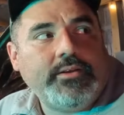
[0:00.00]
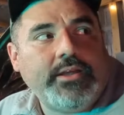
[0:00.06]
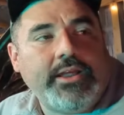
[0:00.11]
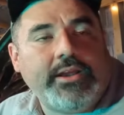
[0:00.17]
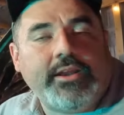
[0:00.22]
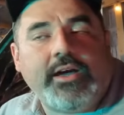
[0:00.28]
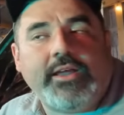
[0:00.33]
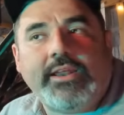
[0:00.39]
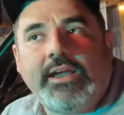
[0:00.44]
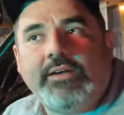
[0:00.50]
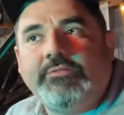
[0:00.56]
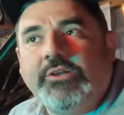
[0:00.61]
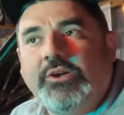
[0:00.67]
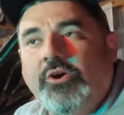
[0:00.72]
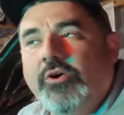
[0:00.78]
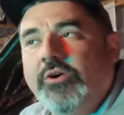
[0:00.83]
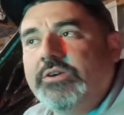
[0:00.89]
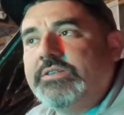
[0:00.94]
and not have the
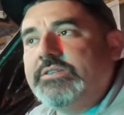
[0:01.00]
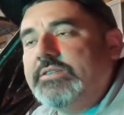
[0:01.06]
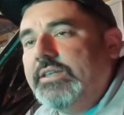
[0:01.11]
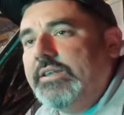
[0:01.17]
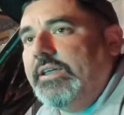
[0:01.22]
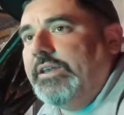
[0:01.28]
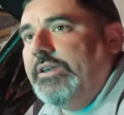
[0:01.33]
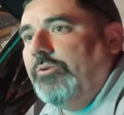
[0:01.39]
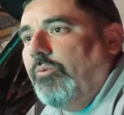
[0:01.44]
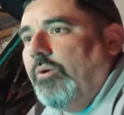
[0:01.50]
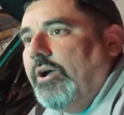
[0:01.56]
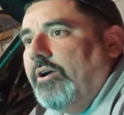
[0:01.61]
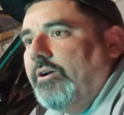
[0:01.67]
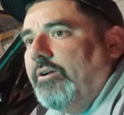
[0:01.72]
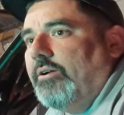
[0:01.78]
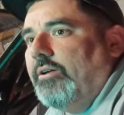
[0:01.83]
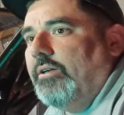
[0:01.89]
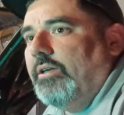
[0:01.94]
car sit
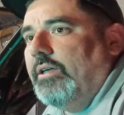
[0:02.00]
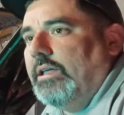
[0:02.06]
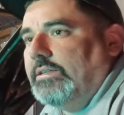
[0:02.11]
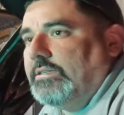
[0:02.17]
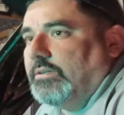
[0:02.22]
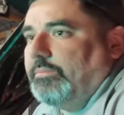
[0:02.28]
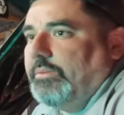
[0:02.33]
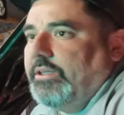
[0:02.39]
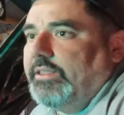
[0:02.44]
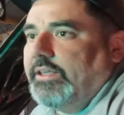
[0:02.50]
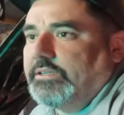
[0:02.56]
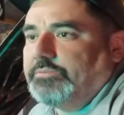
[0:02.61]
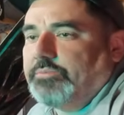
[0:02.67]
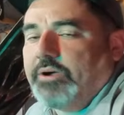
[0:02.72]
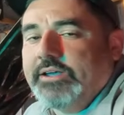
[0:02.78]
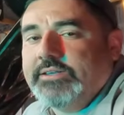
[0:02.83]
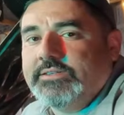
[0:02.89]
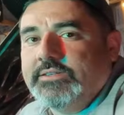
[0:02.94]
anywhere, to me, that's
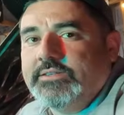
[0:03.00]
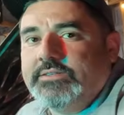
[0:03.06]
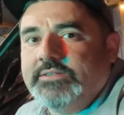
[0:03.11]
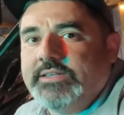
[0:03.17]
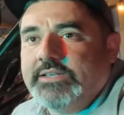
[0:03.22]
priceless.